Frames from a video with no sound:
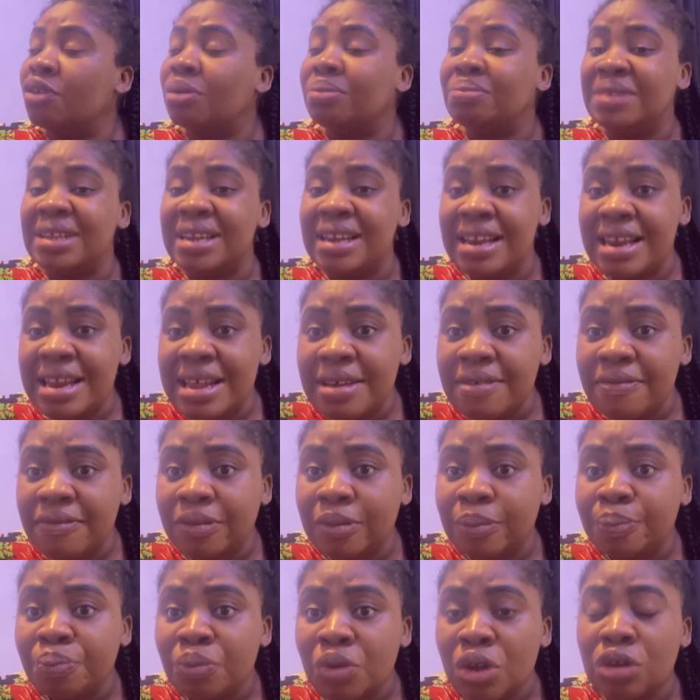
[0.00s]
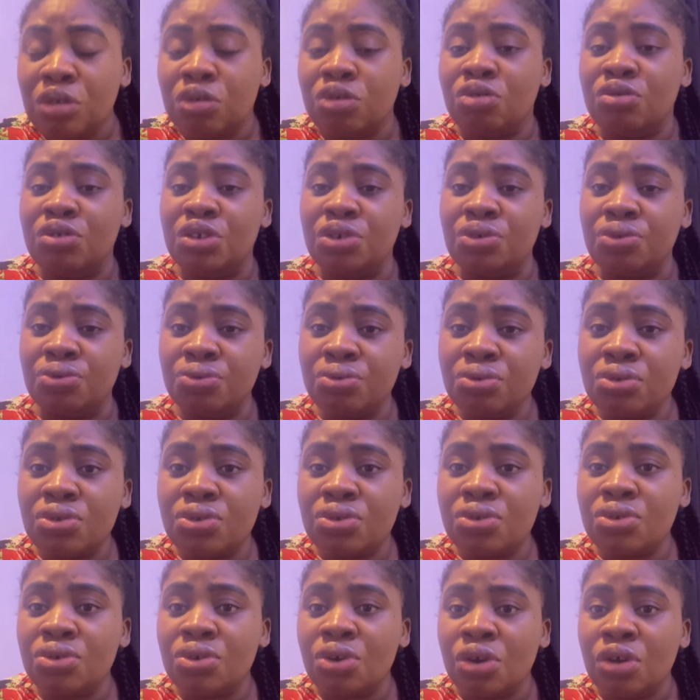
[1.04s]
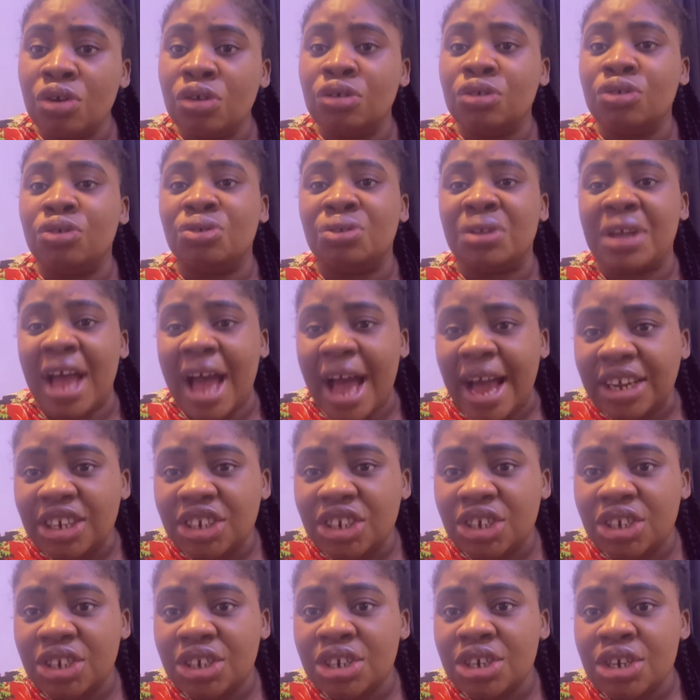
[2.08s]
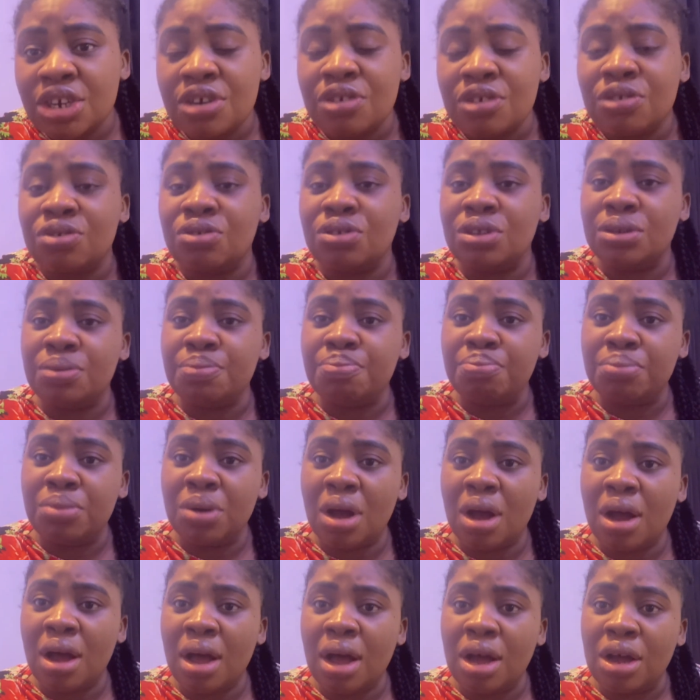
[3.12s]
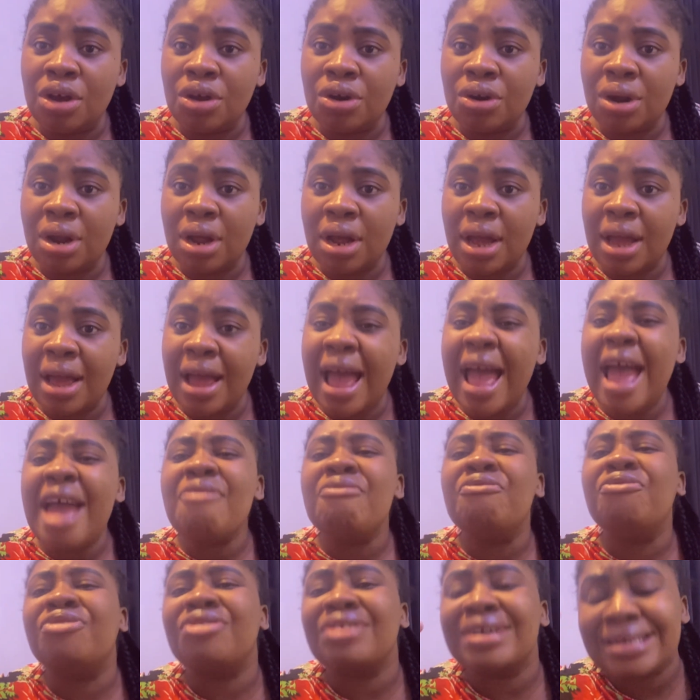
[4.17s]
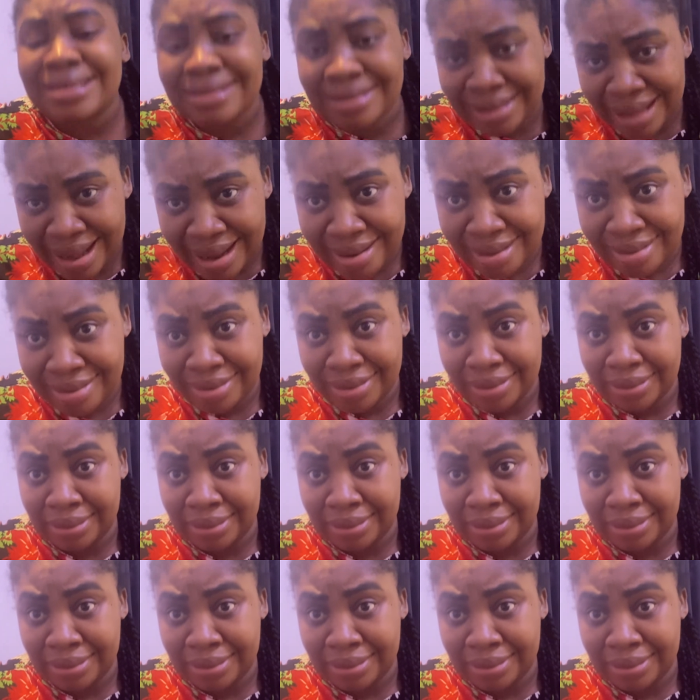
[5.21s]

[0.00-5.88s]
leaf to the root to the ash to the everything